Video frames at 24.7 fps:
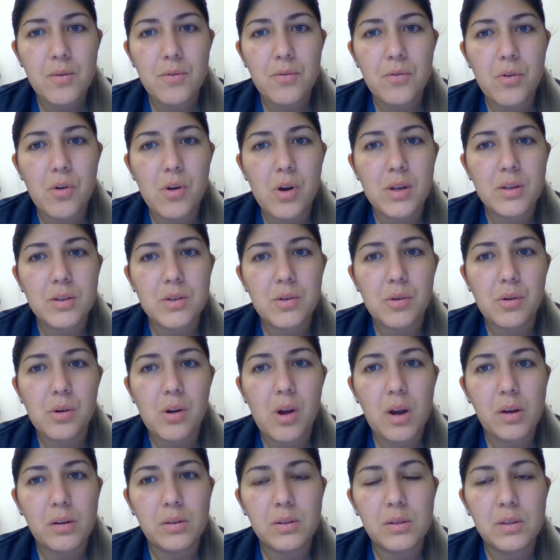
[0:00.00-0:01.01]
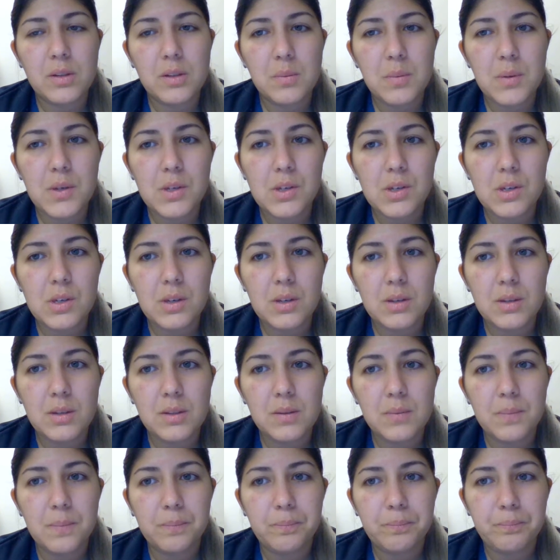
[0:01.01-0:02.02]
for enterococcus
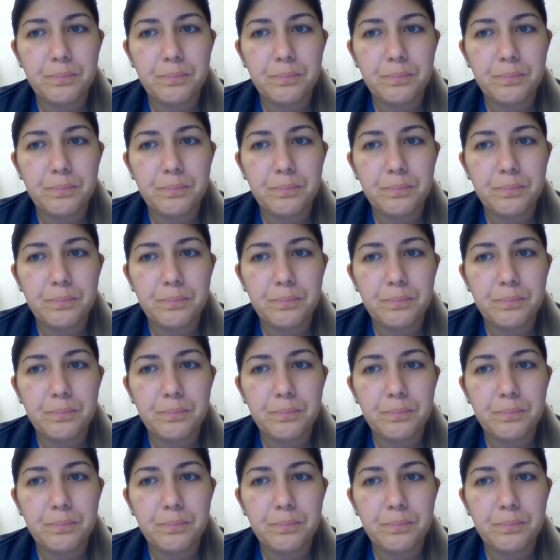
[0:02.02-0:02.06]
species.